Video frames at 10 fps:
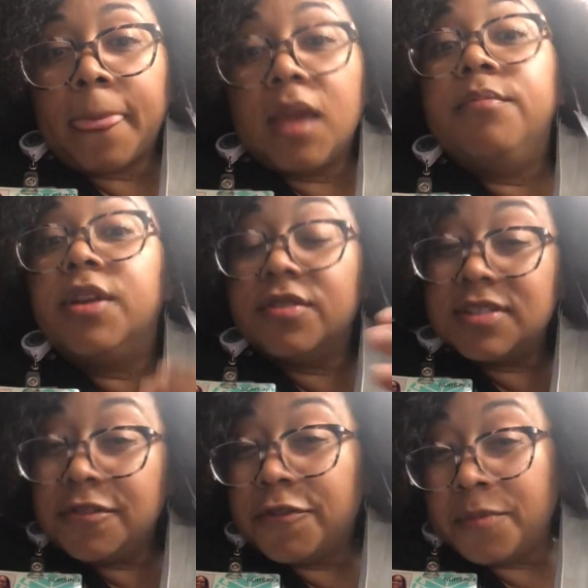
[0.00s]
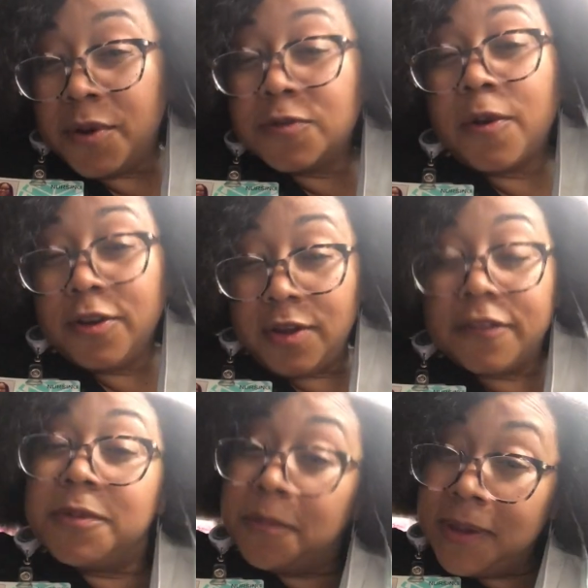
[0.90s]
nursing, for the most part, you
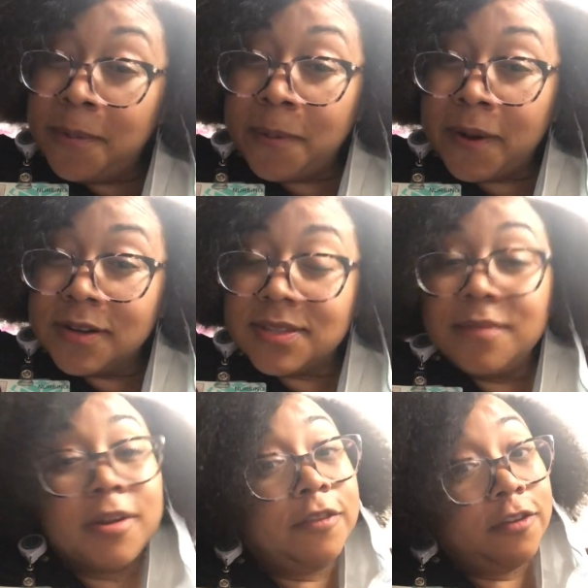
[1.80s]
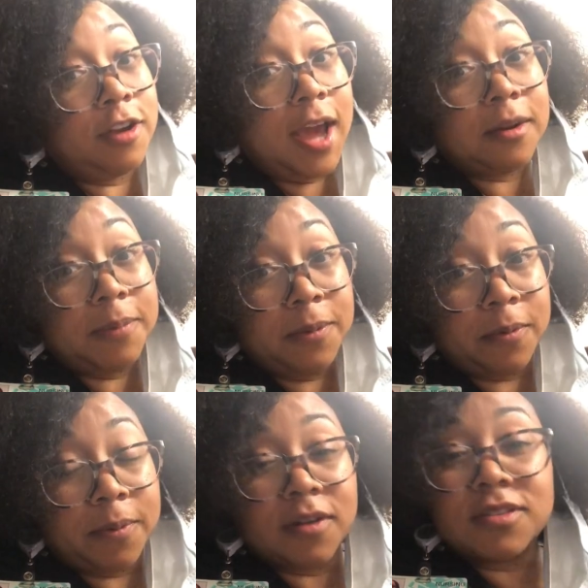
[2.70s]
have to be a people person. But if you're not a
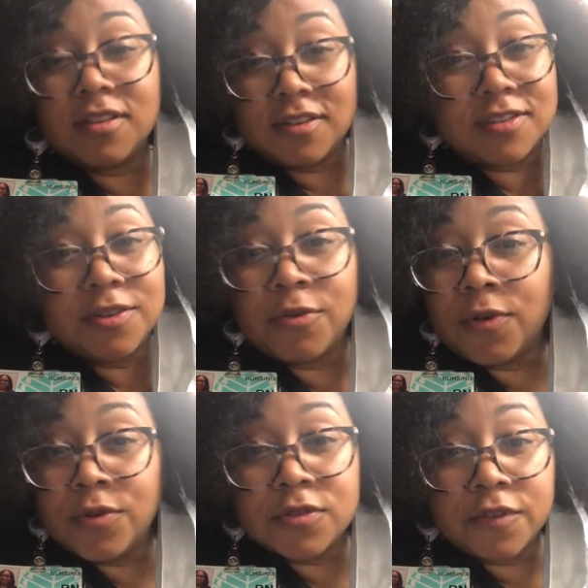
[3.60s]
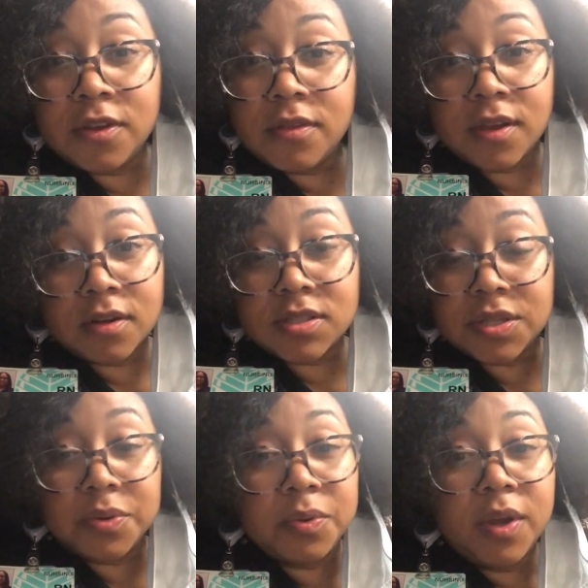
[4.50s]
people person, there's still roles for you there
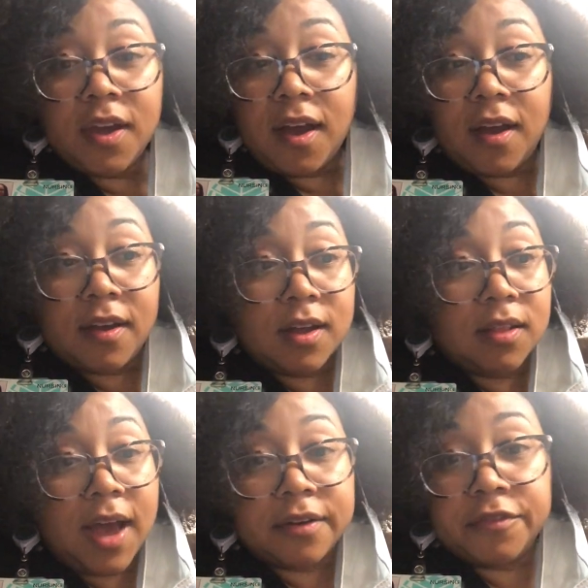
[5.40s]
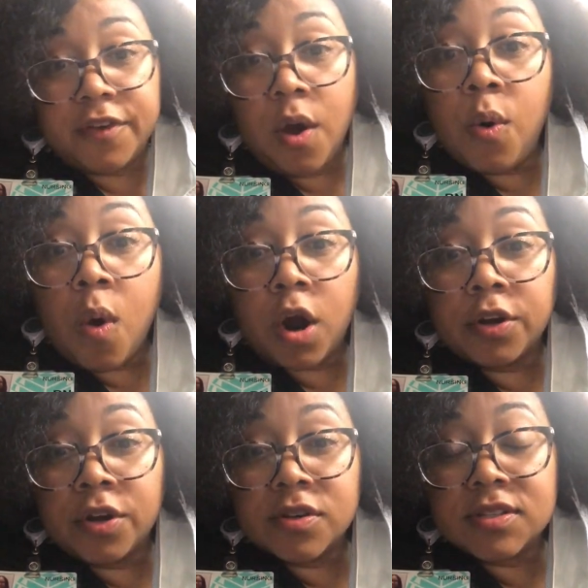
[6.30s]
too. A lot of
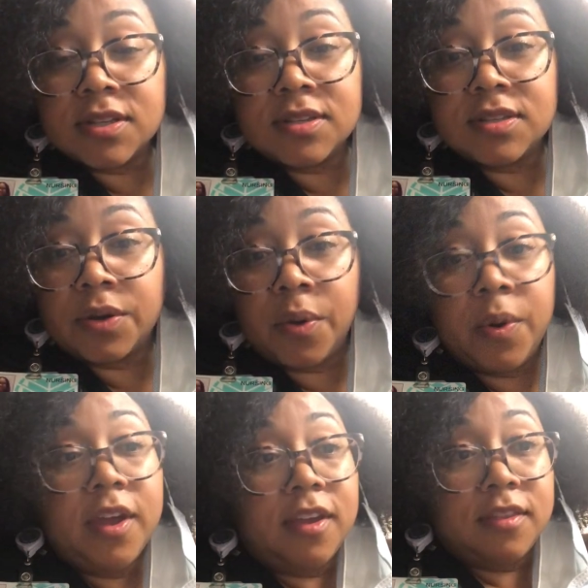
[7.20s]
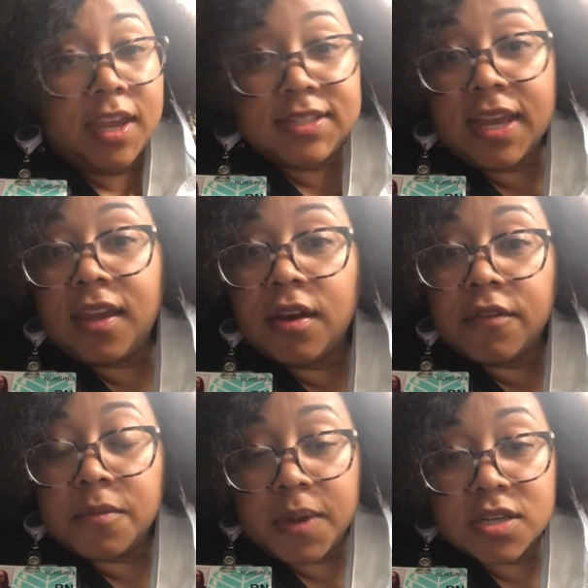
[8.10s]
OR nurses, they take care
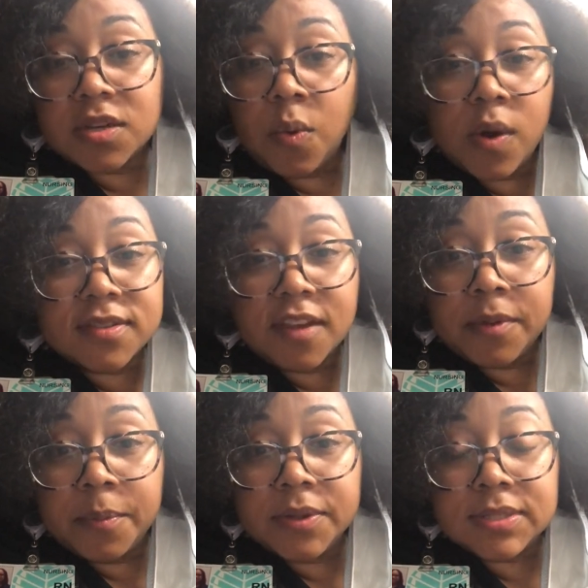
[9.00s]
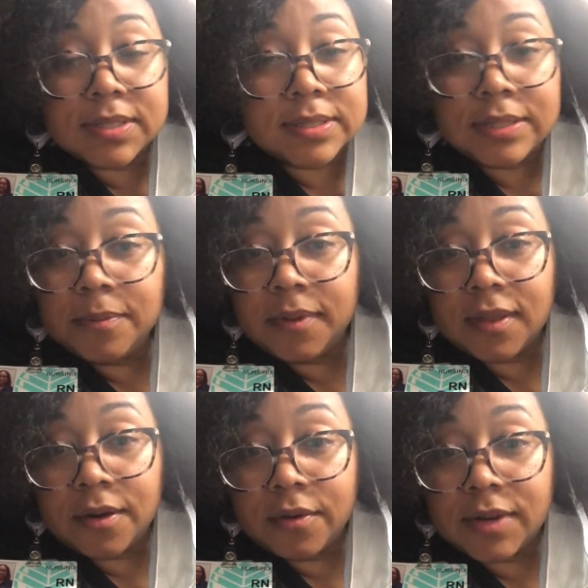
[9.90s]
of the patient once they've been put to sleep,
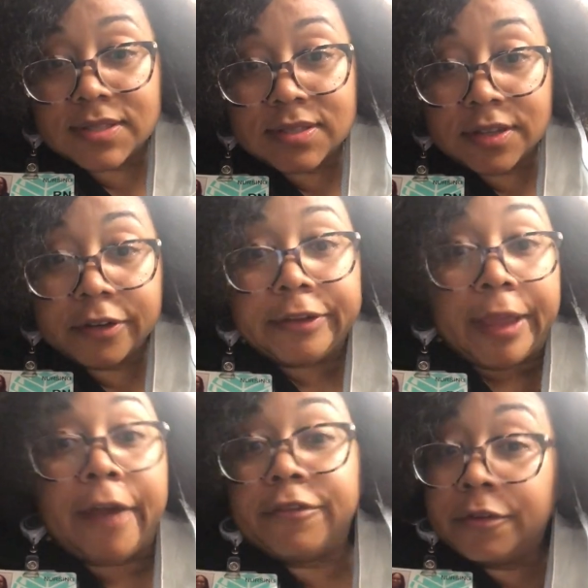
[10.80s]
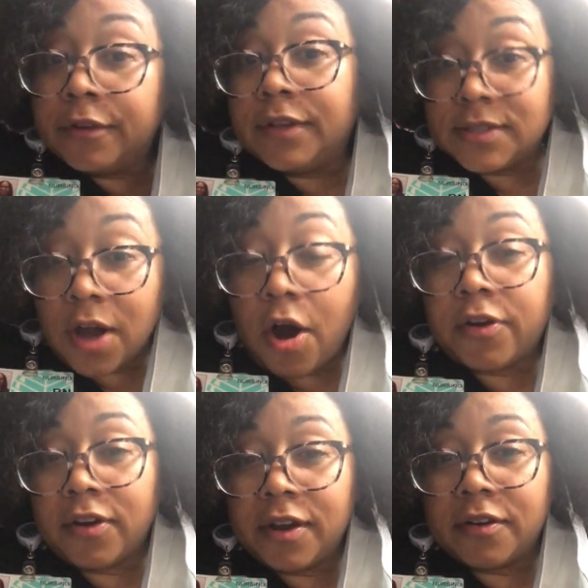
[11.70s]
and they don't necessarily have to really
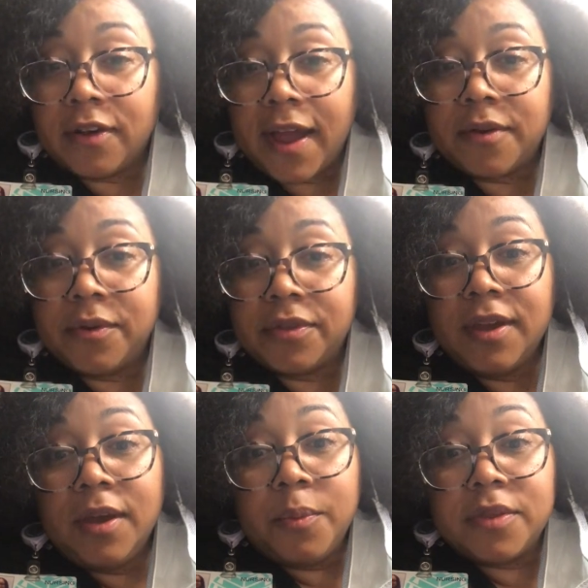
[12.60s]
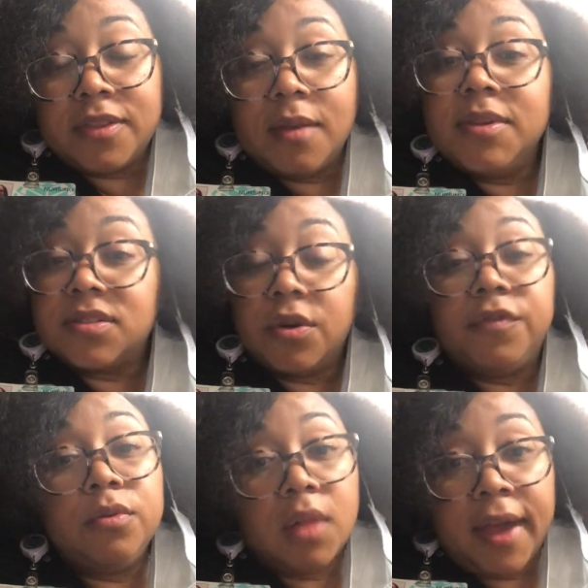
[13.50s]
talk or interact with them. And so
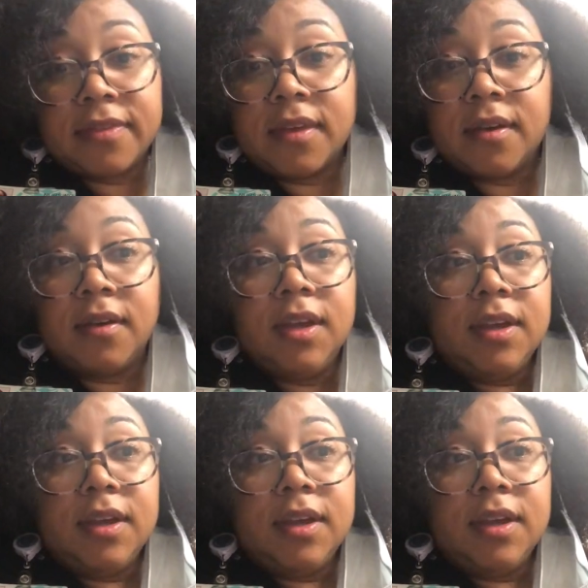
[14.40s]
if you like the